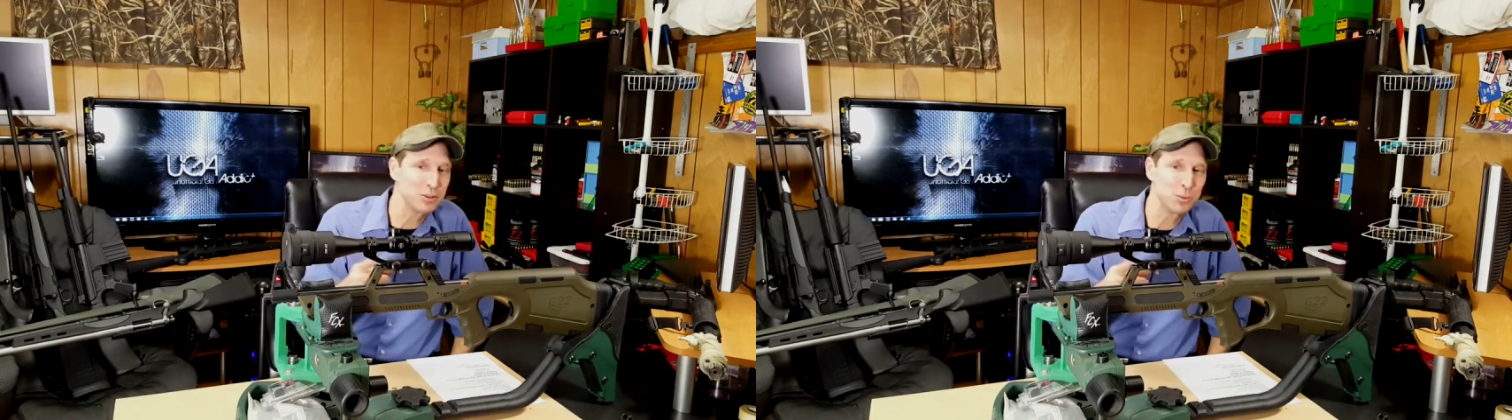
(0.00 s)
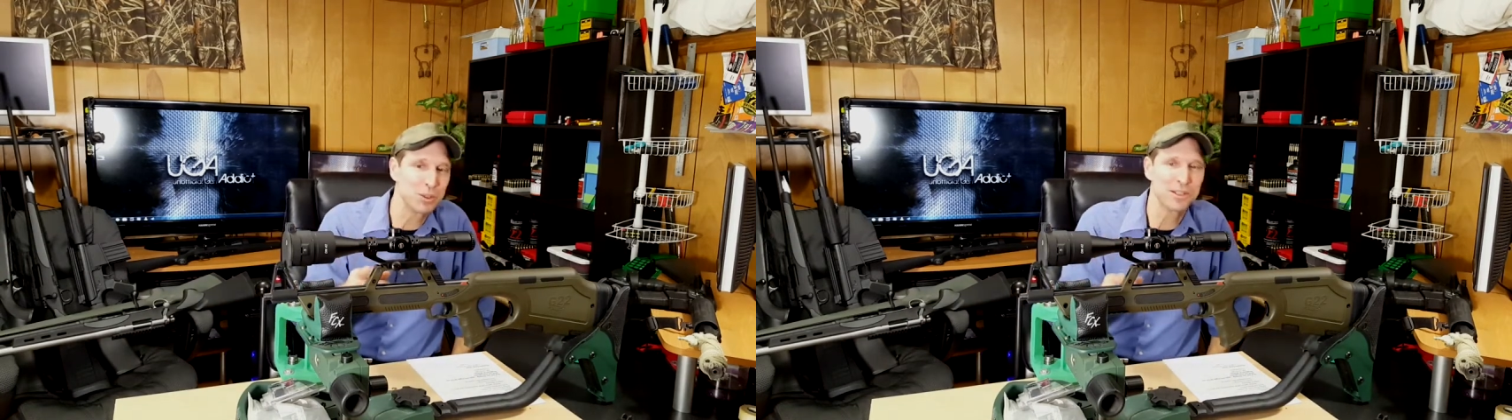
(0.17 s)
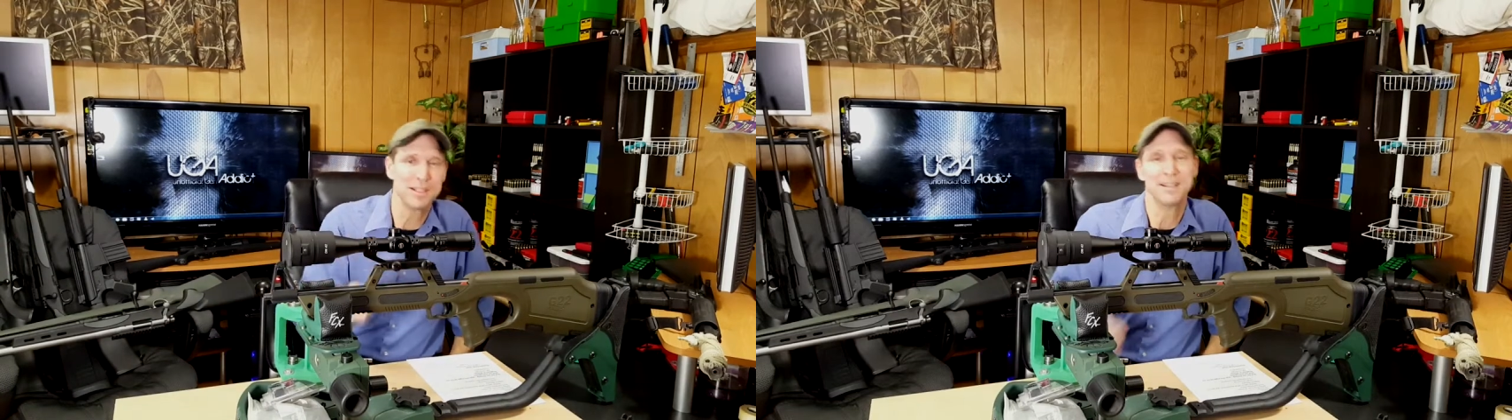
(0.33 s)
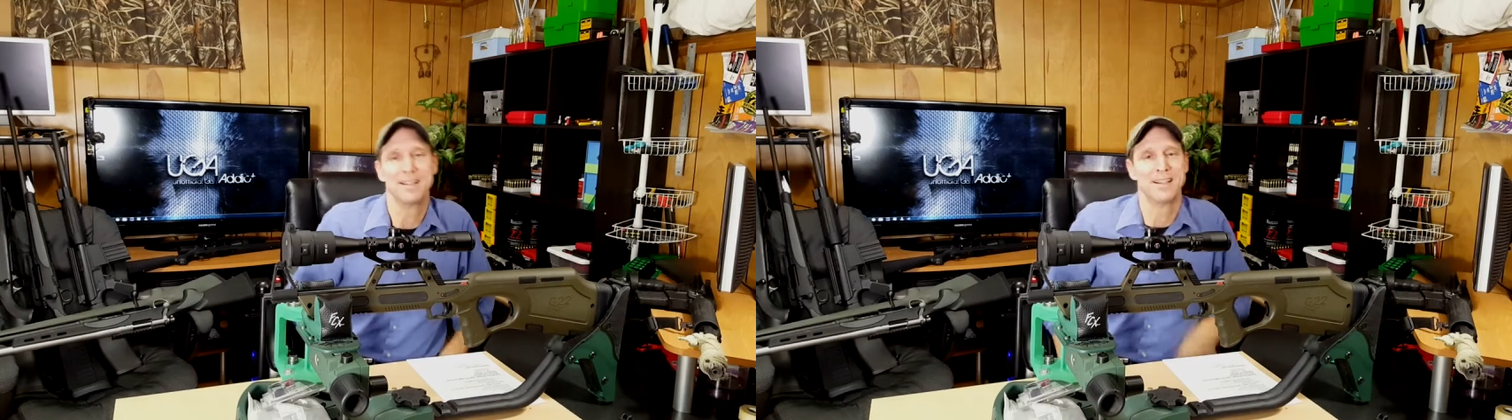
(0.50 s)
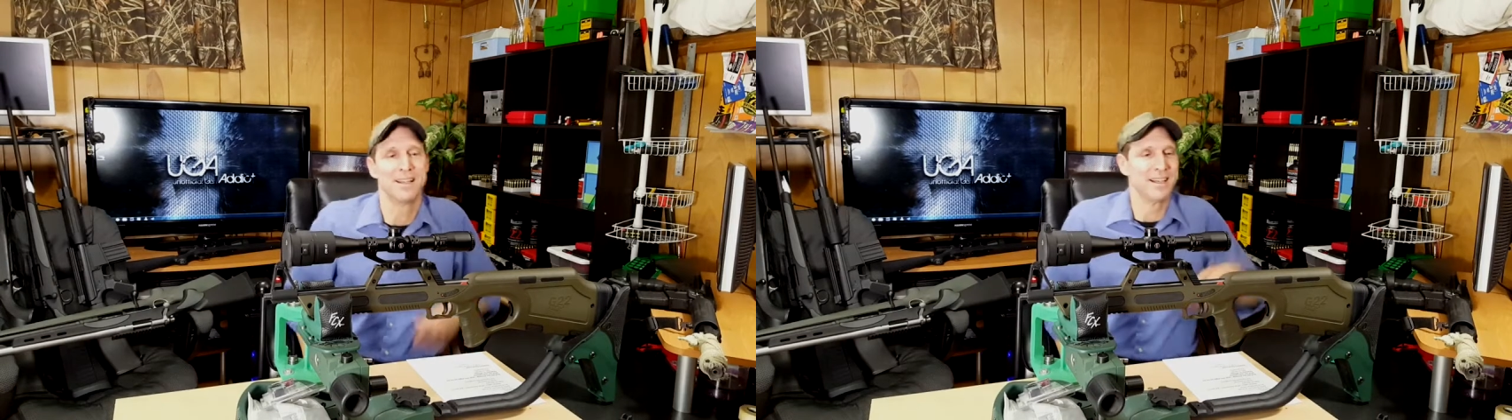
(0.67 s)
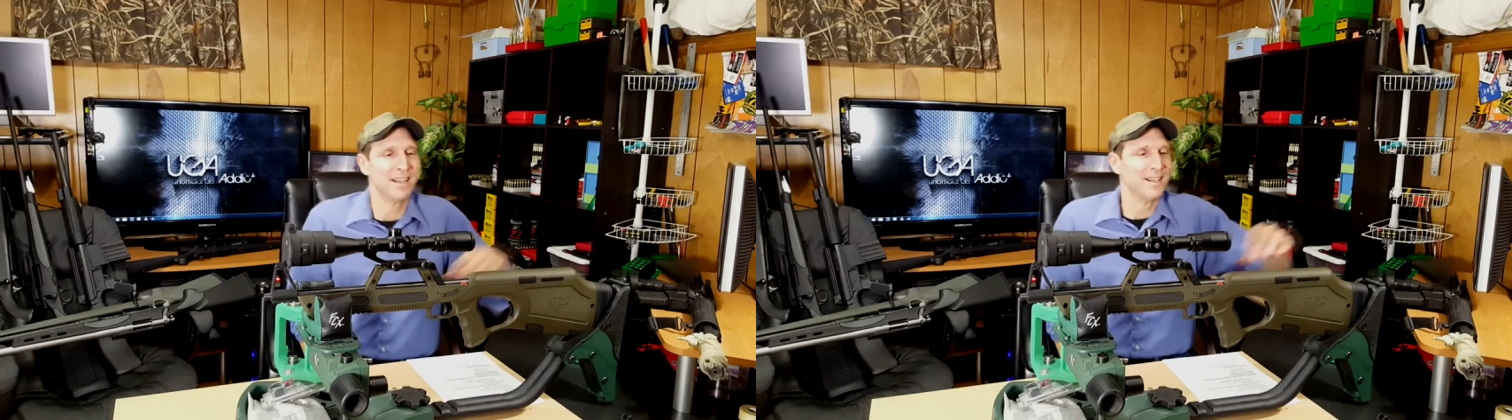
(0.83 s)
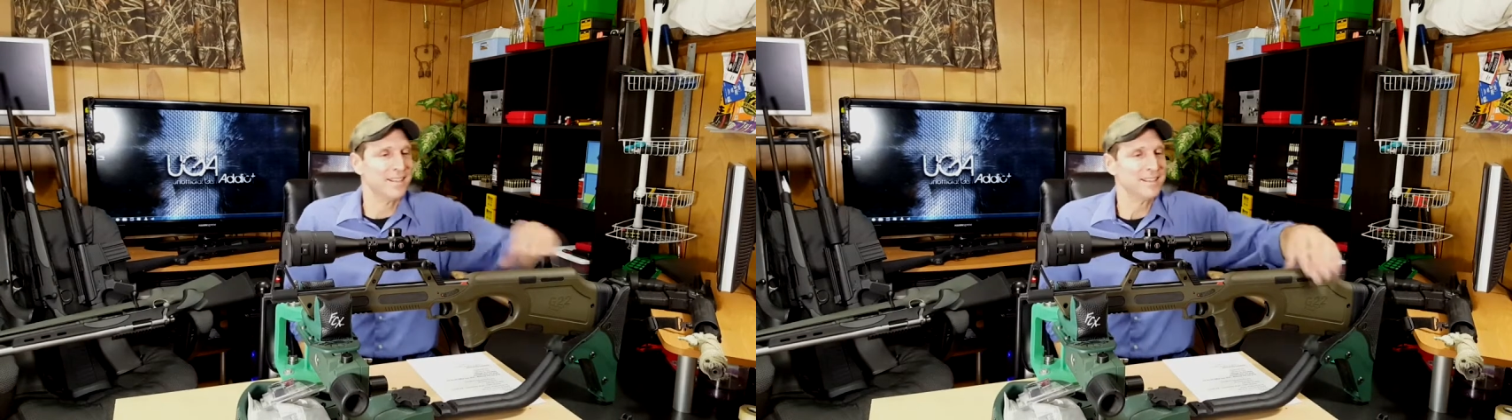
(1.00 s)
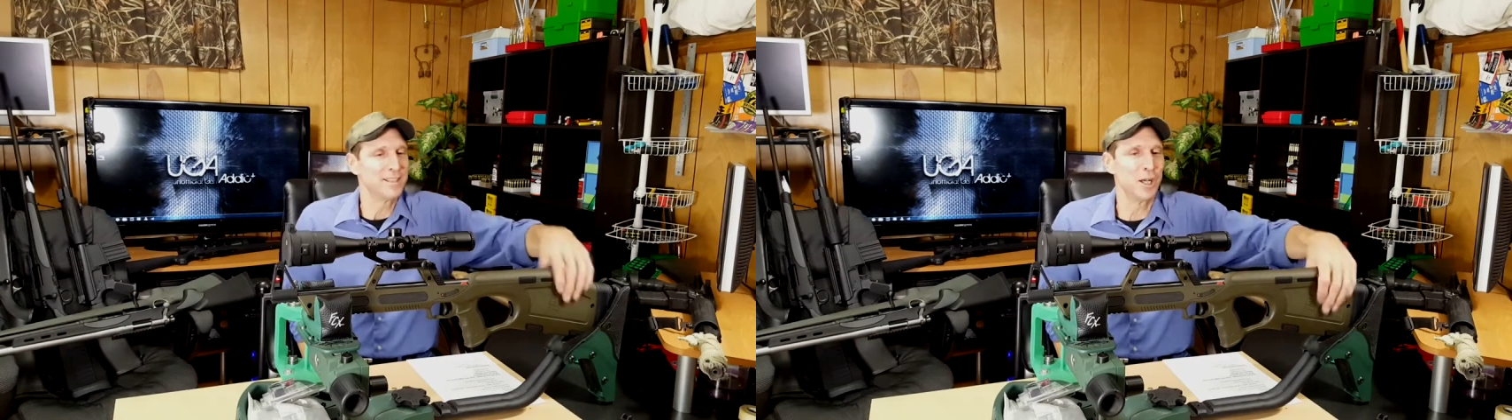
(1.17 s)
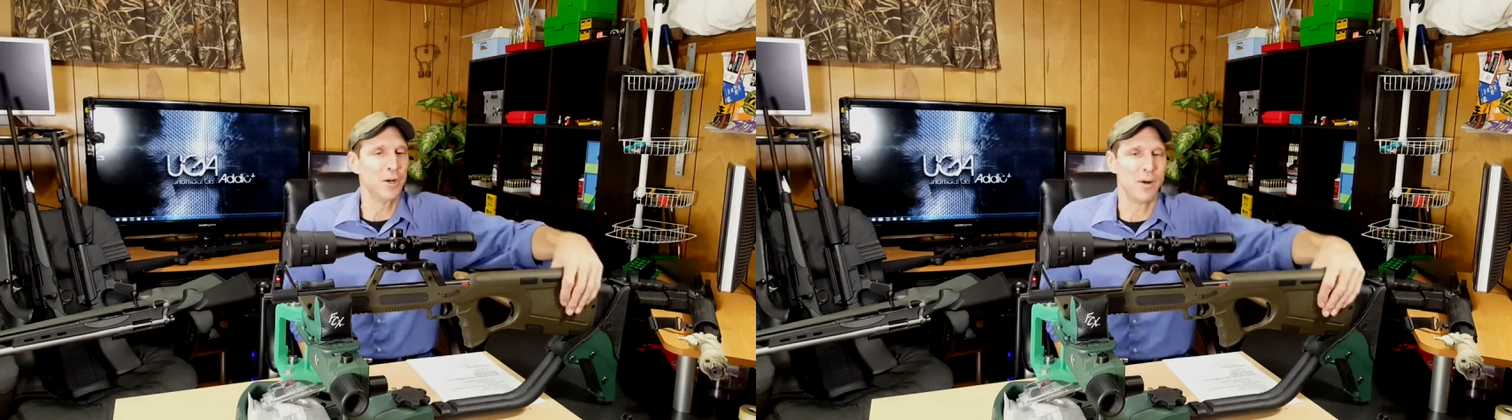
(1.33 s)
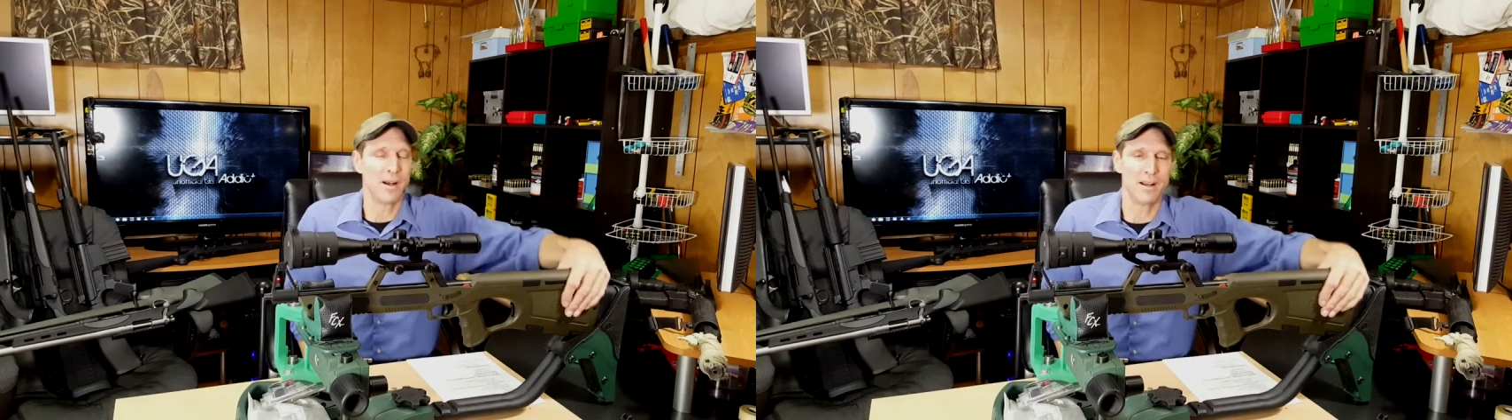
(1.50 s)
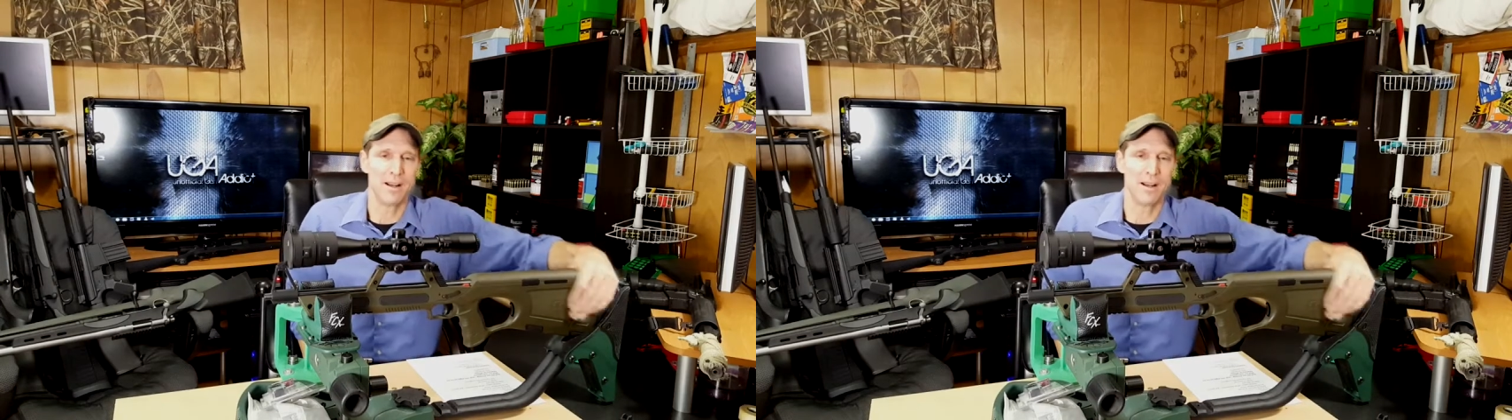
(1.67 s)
is working. So